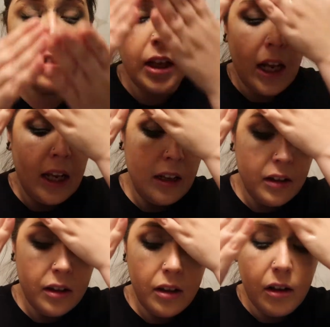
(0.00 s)

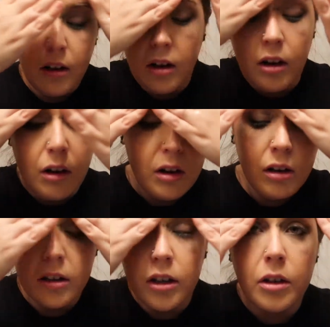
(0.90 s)
takes
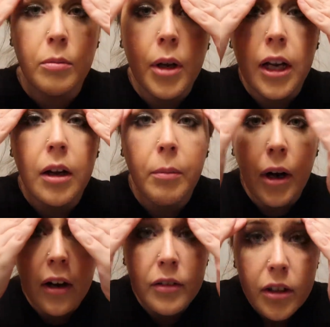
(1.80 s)
all your makeup
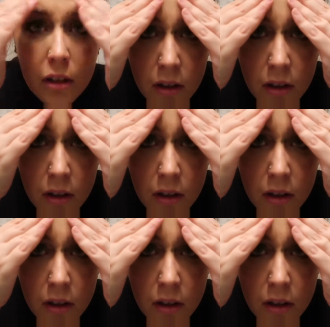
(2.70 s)
off.